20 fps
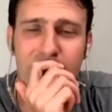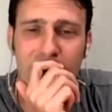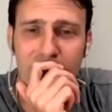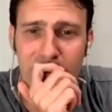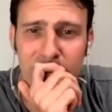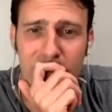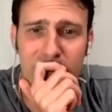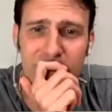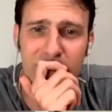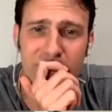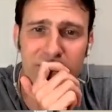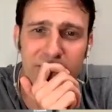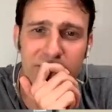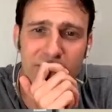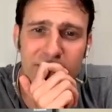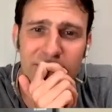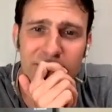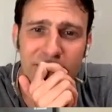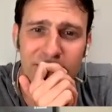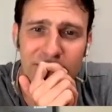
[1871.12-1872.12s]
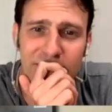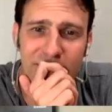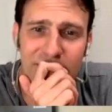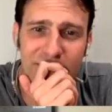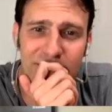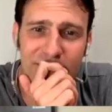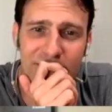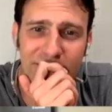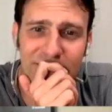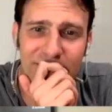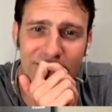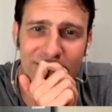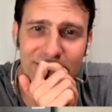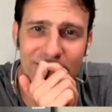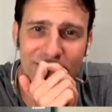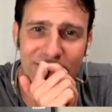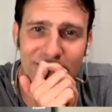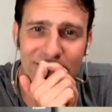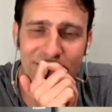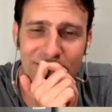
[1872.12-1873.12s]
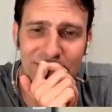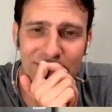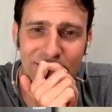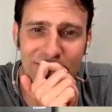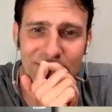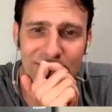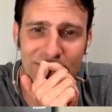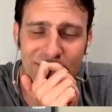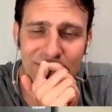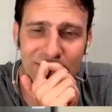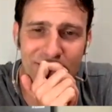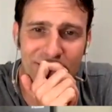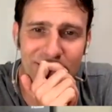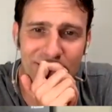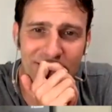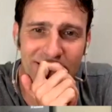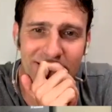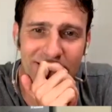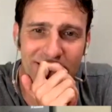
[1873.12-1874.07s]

[no speech]